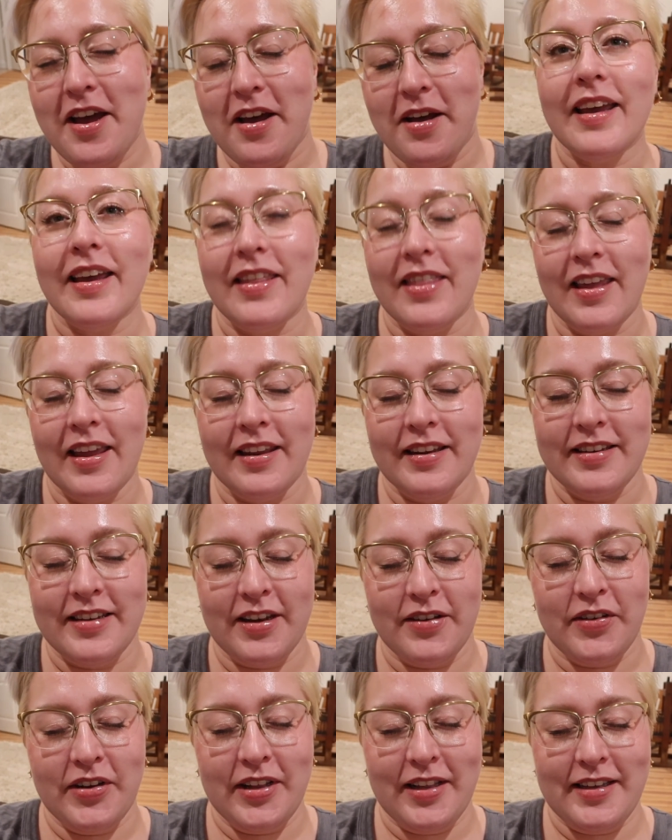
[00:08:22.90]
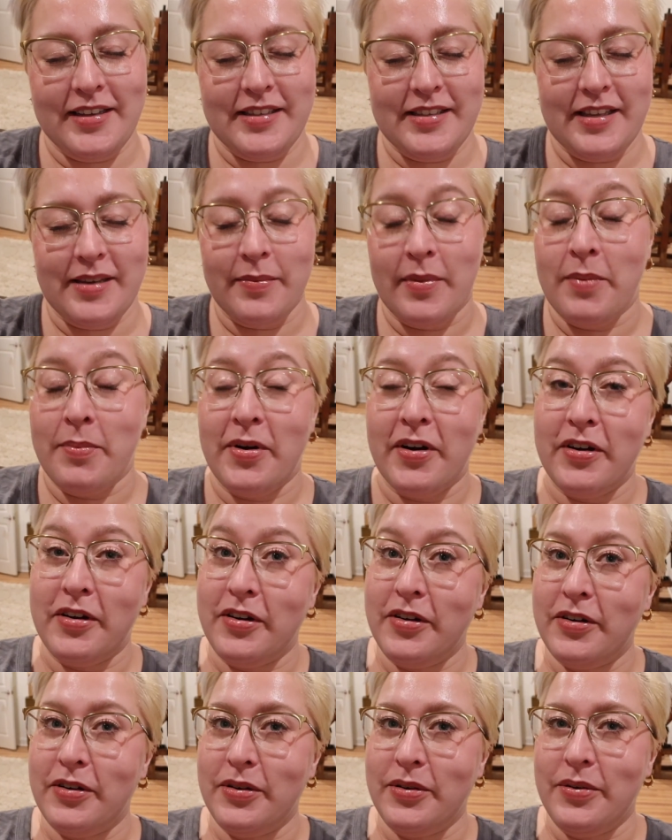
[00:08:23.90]
In the end, I realized that my
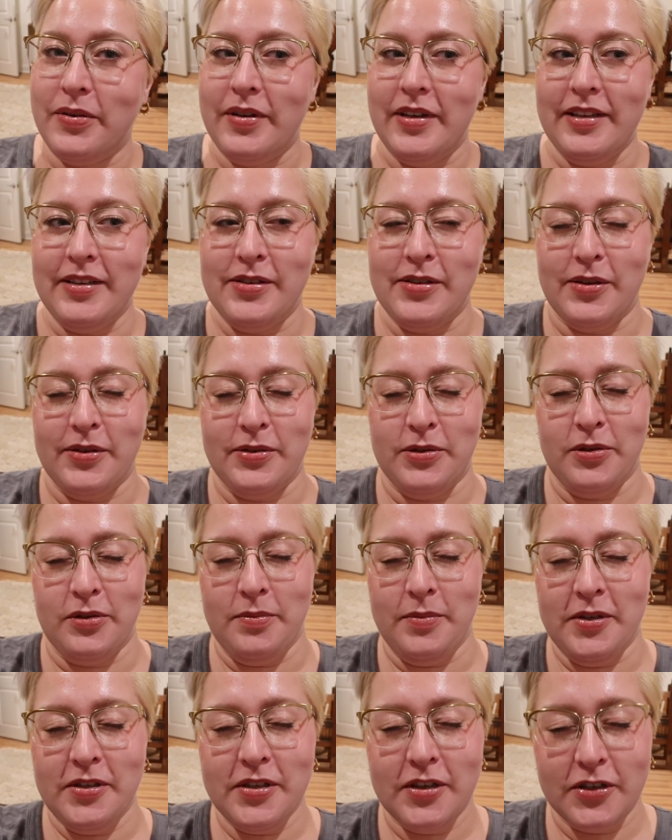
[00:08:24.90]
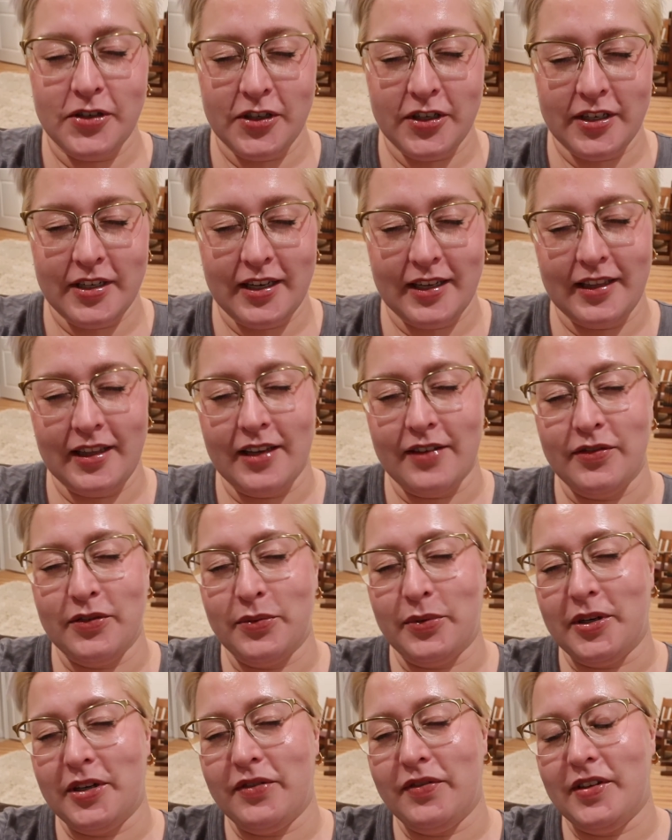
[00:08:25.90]
partner, who is also a musician, had left
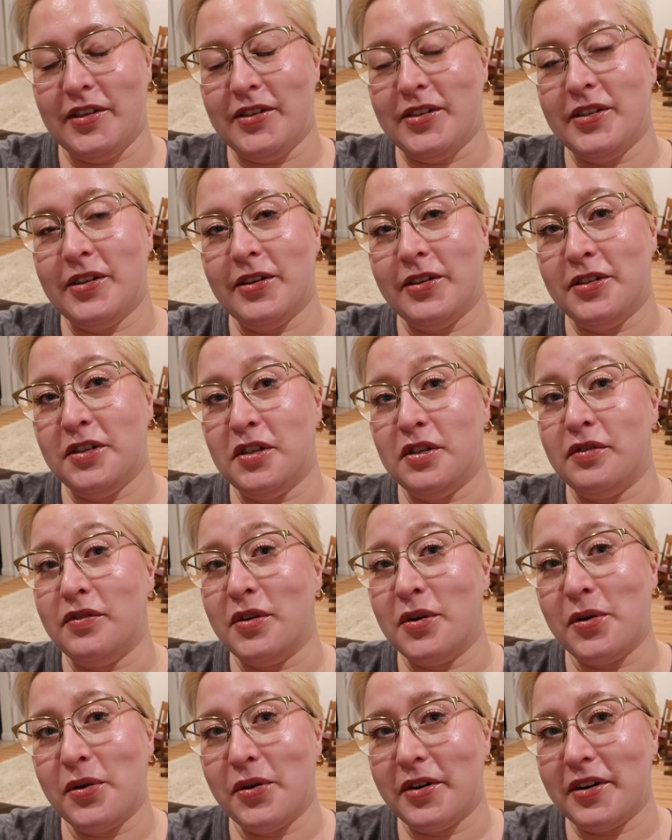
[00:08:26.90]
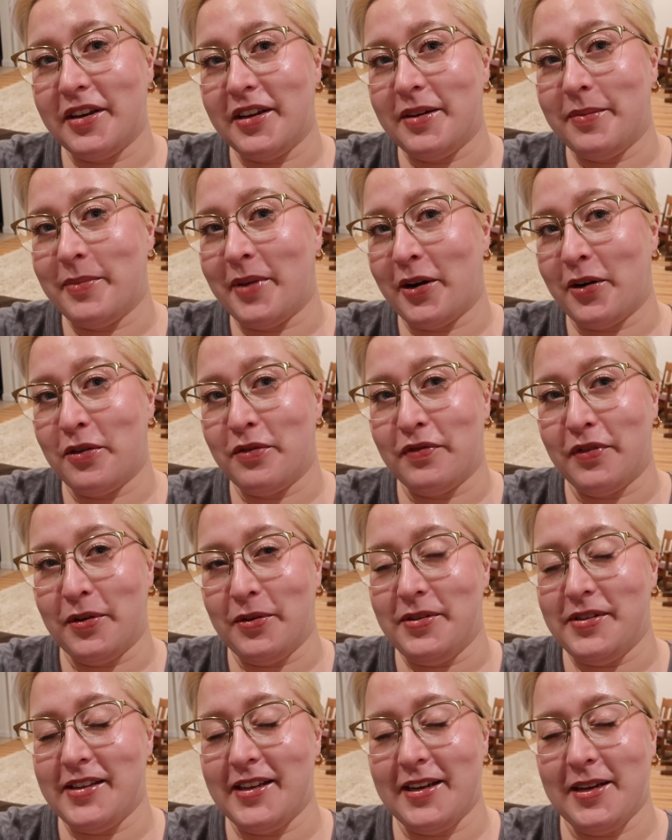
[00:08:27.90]
one of his larger recording microphone
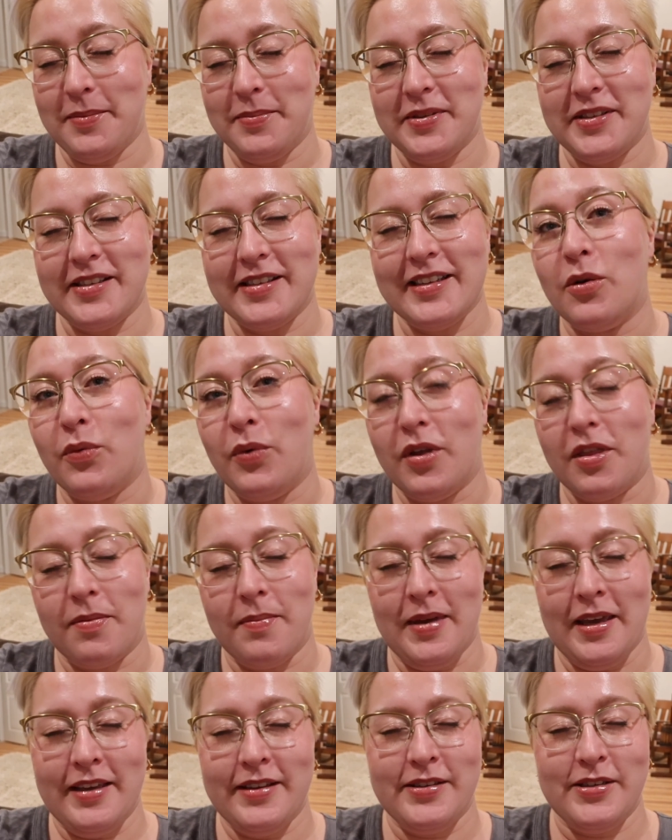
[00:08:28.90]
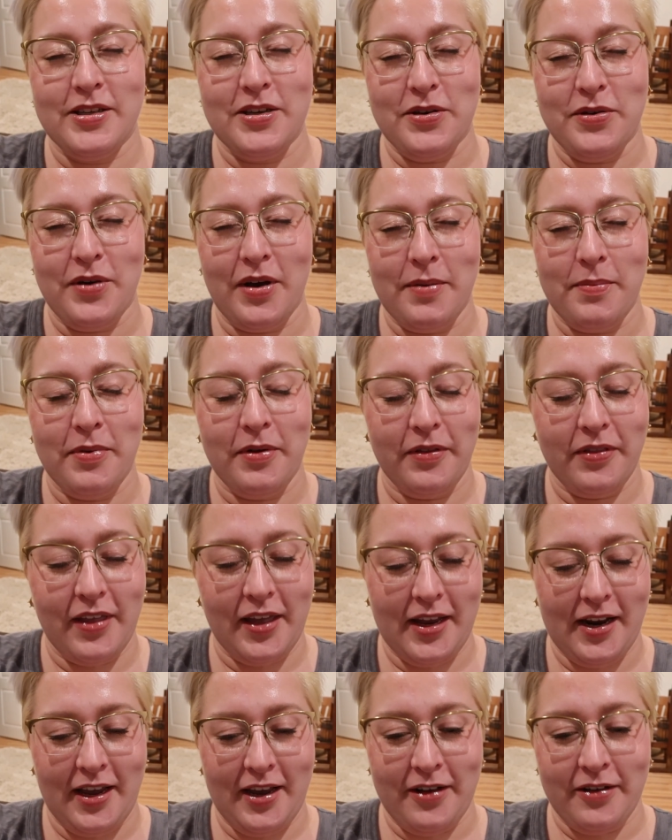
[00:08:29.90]
setups with me, so I pulled
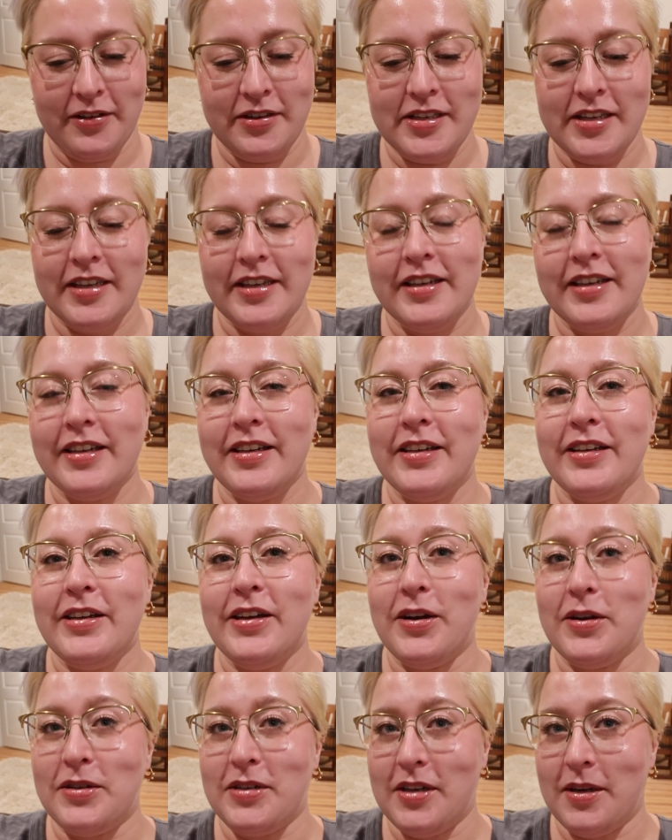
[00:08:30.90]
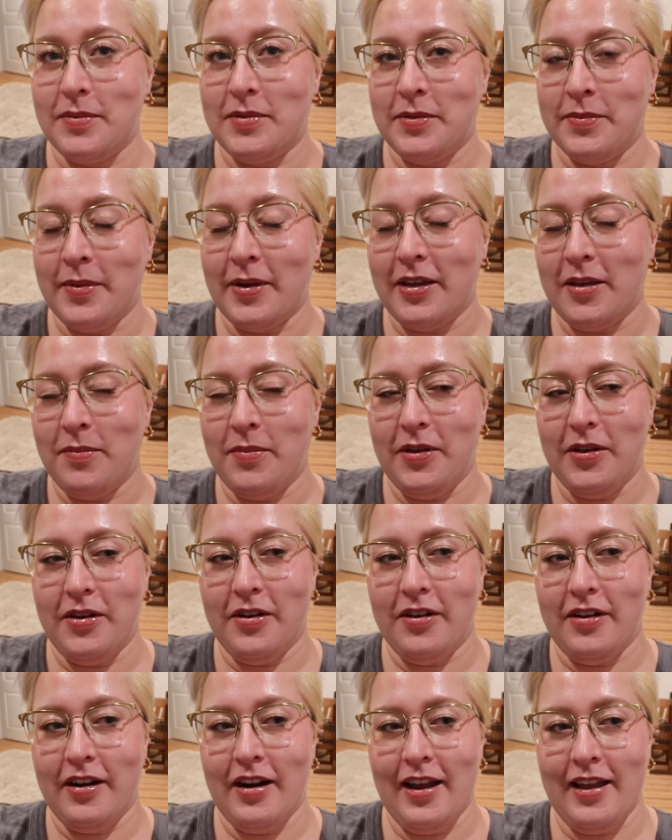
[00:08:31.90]
that out, hooked it up to my
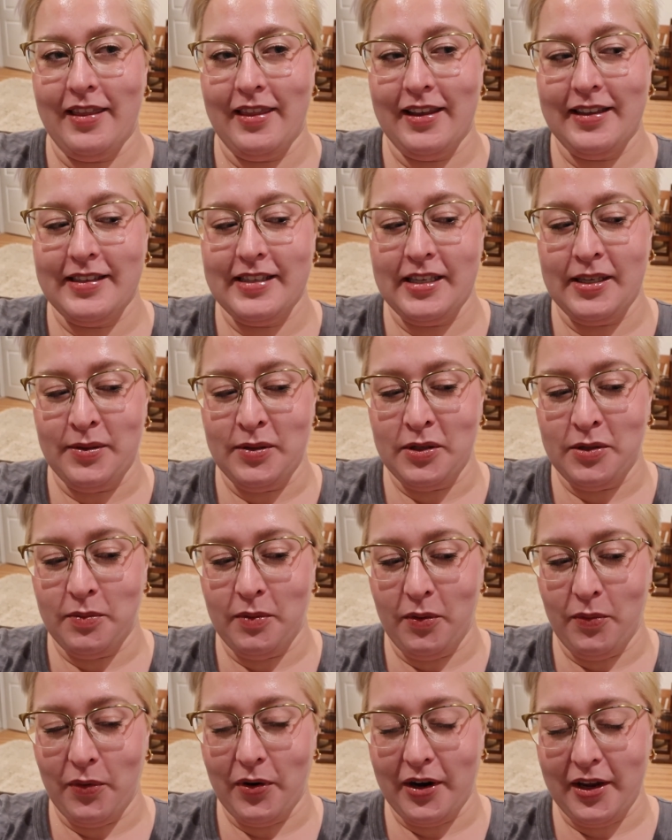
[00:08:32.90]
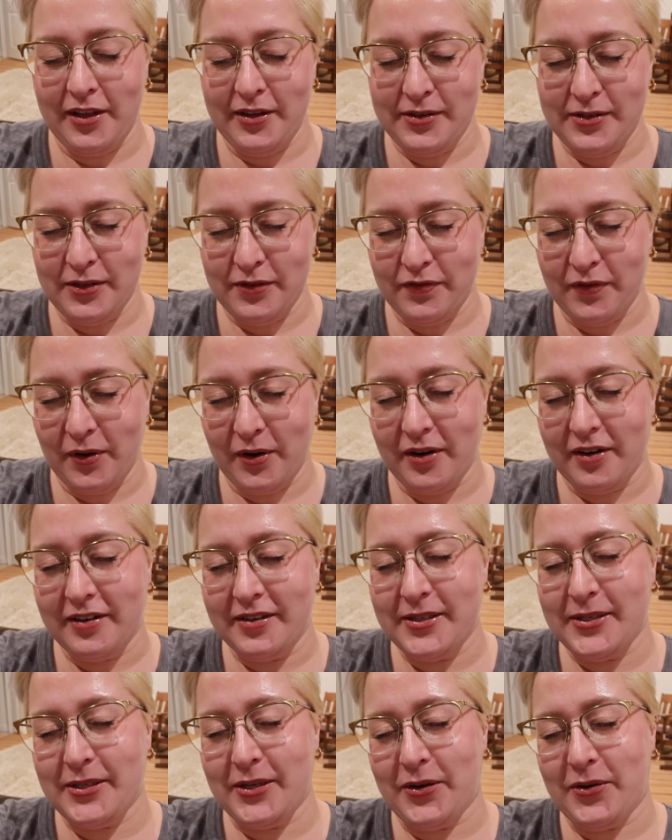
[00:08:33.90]
computer, and that seems to be working so far,
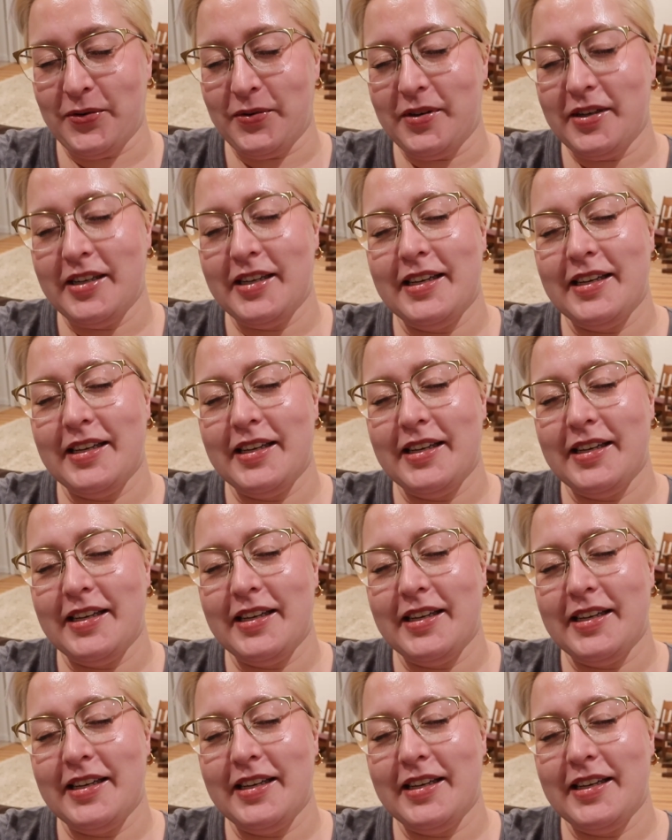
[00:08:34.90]
so